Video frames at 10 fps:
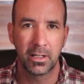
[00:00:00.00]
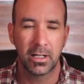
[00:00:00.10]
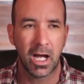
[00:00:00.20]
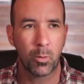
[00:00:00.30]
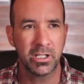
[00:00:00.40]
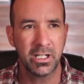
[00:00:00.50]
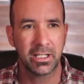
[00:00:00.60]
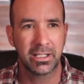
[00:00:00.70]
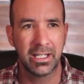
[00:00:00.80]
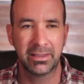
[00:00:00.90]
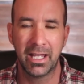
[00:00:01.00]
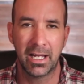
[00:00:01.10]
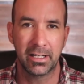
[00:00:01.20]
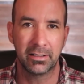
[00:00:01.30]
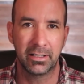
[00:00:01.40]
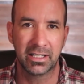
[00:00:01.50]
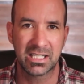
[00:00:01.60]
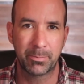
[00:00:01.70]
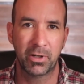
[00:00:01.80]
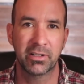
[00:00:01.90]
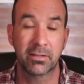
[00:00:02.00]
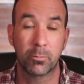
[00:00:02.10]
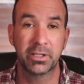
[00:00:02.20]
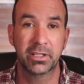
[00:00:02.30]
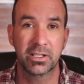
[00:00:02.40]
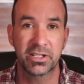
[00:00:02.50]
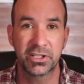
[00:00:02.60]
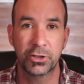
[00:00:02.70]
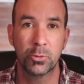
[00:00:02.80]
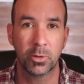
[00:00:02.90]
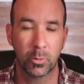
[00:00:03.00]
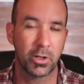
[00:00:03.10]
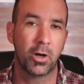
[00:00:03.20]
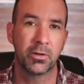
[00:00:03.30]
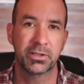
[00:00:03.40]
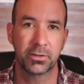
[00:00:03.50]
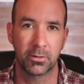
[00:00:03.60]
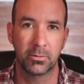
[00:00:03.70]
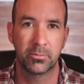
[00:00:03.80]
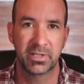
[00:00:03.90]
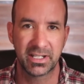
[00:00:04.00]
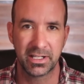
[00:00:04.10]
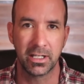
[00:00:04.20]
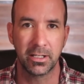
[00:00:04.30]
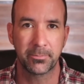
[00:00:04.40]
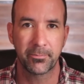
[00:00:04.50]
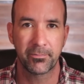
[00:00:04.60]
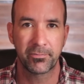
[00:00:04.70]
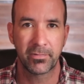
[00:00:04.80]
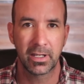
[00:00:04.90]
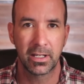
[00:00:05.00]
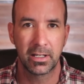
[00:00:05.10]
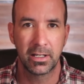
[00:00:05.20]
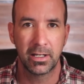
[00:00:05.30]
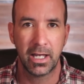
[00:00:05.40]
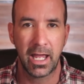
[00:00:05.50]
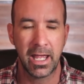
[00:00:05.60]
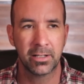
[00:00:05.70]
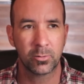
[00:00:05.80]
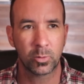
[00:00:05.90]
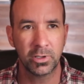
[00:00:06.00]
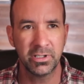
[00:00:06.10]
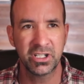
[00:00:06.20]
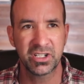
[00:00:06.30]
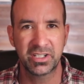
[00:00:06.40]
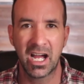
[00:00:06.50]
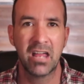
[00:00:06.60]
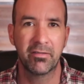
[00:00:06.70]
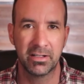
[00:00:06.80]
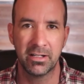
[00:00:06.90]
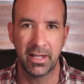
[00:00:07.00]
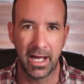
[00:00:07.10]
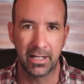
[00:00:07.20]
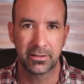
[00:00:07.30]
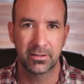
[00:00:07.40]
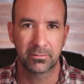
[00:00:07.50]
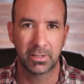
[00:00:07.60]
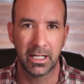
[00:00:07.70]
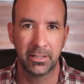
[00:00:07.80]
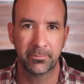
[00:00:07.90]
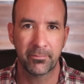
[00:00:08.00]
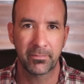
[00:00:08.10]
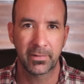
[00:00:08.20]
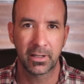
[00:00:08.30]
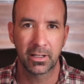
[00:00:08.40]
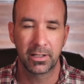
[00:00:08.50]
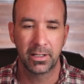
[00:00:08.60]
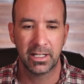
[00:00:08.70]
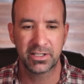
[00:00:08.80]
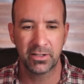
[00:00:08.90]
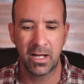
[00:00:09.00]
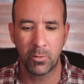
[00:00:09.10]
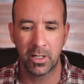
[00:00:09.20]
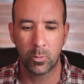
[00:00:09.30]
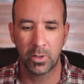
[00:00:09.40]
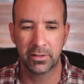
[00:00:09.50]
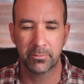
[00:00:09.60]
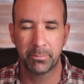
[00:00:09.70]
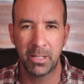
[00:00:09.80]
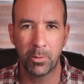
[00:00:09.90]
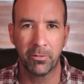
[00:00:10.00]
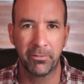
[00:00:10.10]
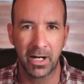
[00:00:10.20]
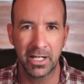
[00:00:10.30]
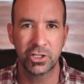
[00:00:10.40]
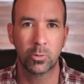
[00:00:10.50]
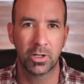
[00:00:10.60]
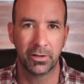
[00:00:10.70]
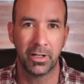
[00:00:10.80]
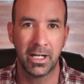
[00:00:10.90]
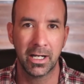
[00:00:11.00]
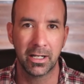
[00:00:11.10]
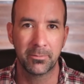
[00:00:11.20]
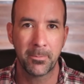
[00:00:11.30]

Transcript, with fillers: I want to get that experience of what the consumer would also see and really just dive into that, right? And so that way, when people find you online,